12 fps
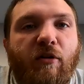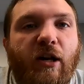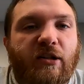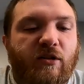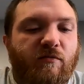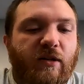no
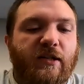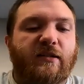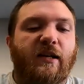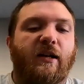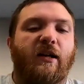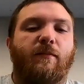Texas rig
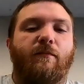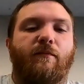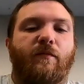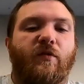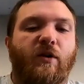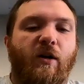set up,
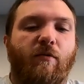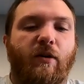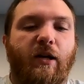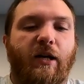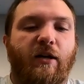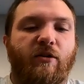so I went
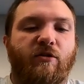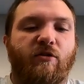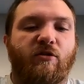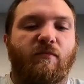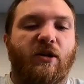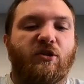ahead and just
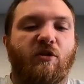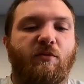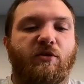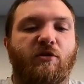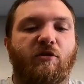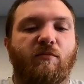used my
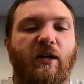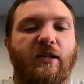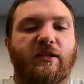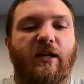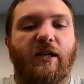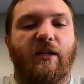stupid tube
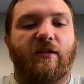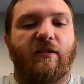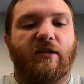as a